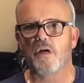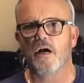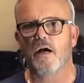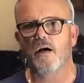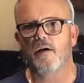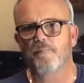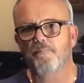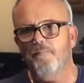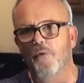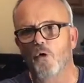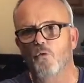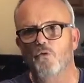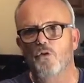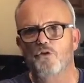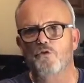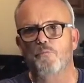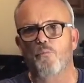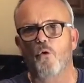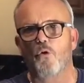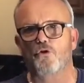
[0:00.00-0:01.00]
of boneless
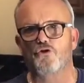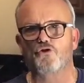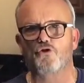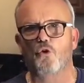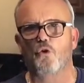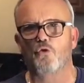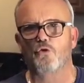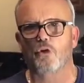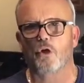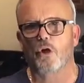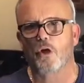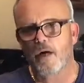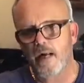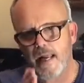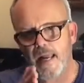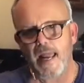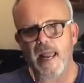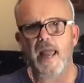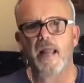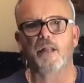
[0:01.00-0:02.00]
pork shoulder
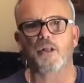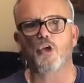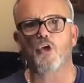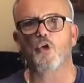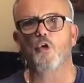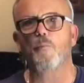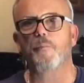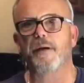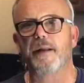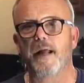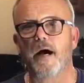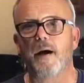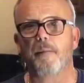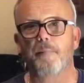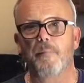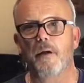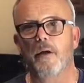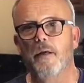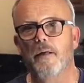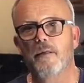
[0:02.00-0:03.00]
and cube it
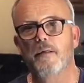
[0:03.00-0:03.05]
up